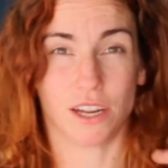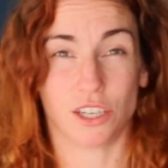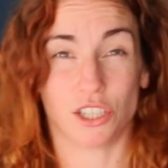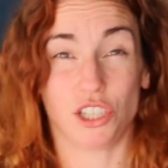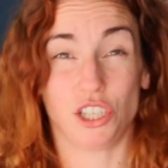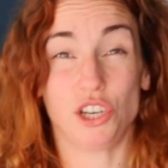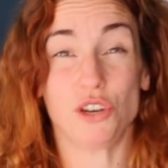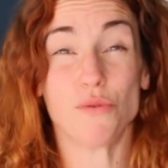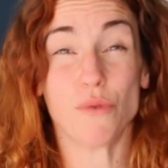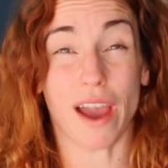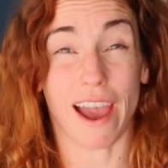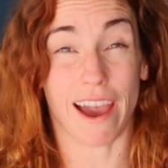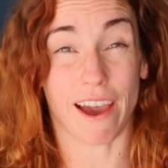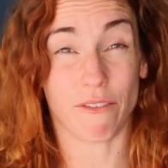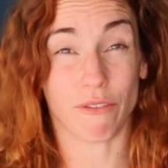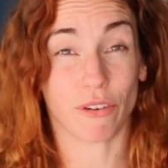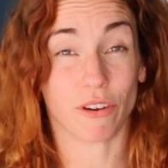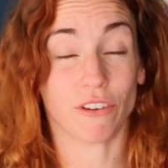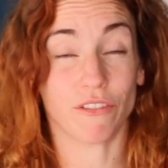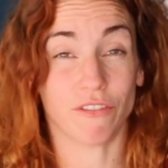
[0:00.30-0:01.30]
Do you
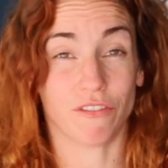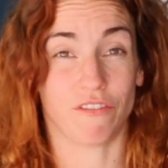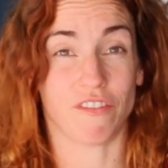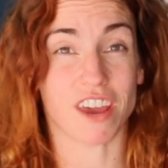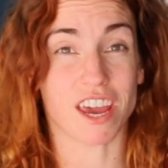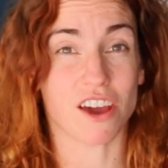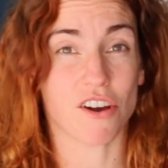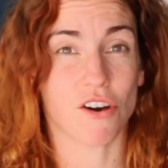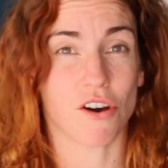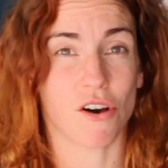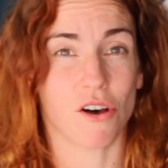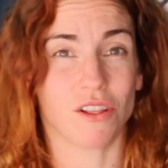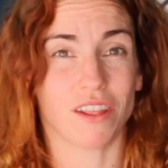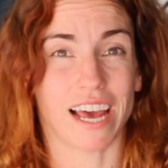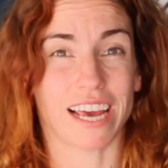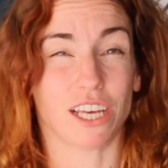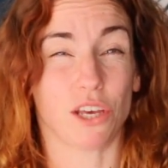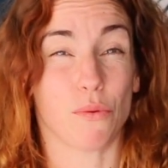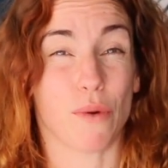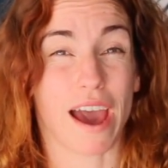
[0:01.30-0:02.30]
ever feel
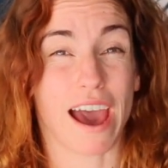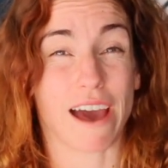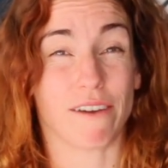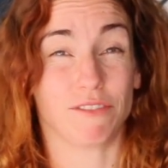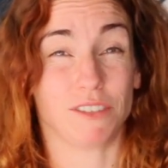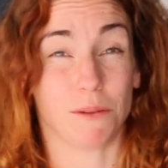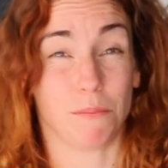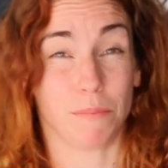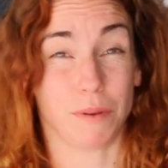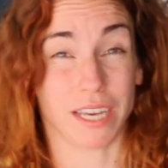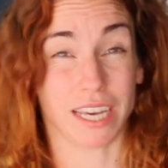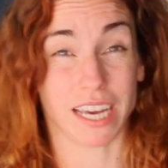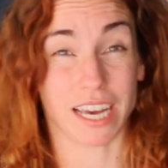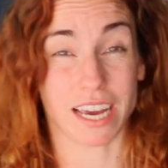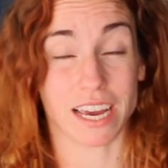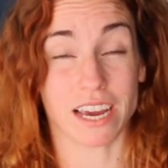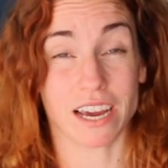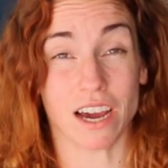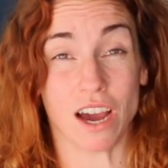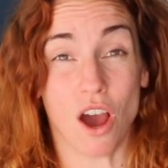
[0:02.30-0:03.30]
like you have to
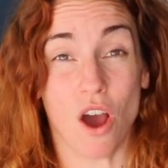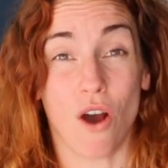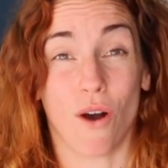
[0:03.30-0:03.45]
pee